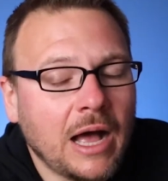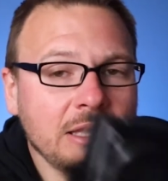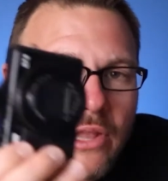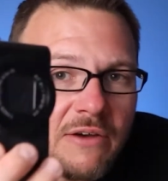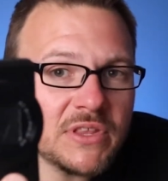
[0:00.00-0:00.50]
I
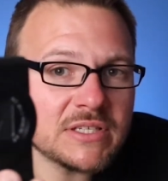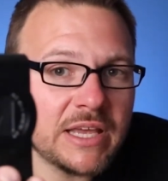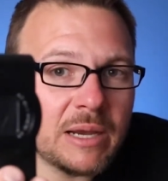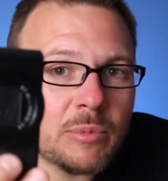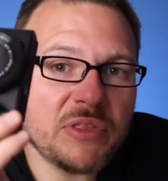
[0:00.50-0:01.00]
love this
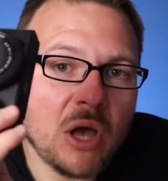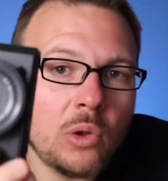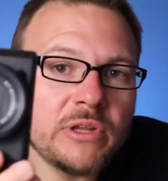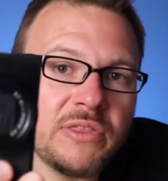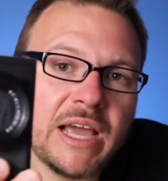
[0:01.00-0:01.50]
camera. The
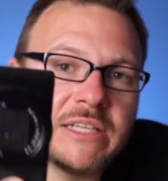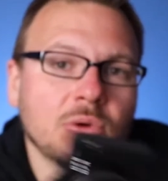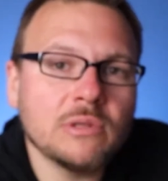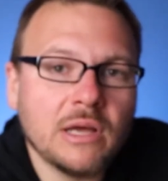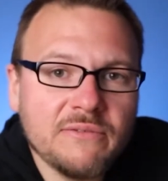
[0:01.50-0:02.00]
only thing I
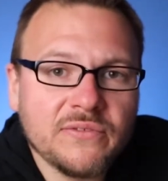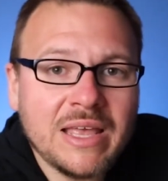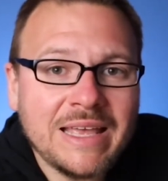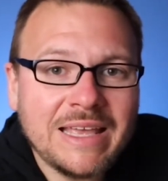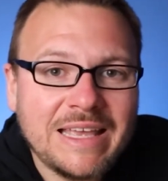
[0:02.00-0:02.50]
don't love
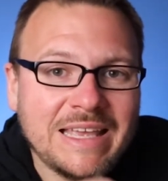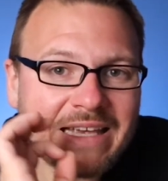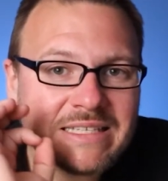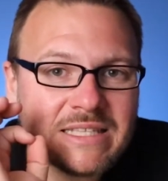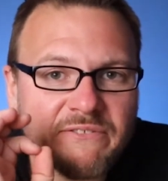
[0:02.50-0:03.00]

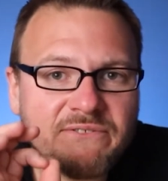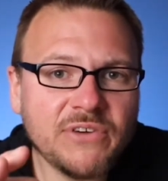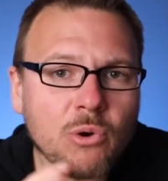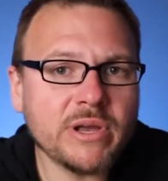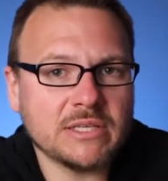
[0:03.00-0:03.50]
is the
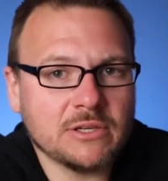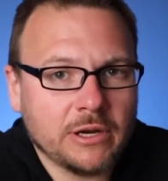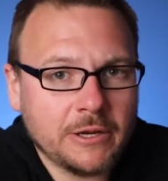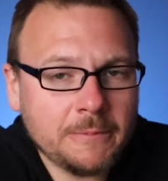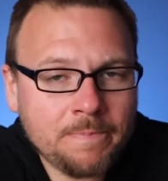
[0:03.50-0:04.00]
focus
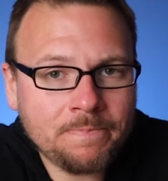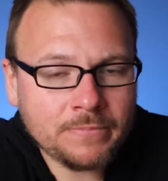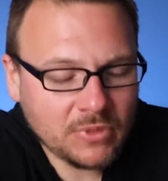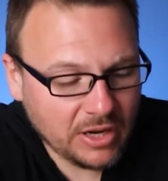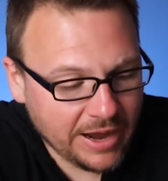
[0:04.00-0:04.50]
on it.
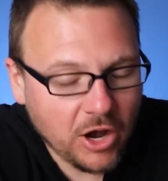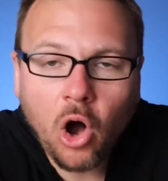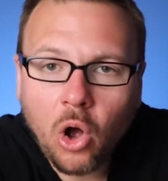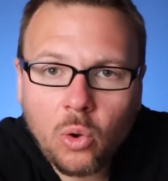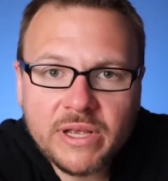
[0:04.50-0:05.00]
I
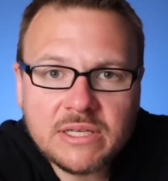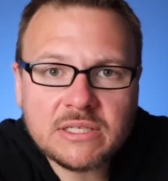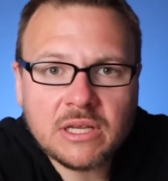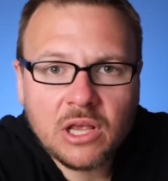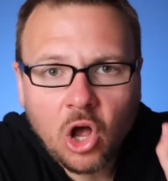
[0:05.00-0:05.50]
always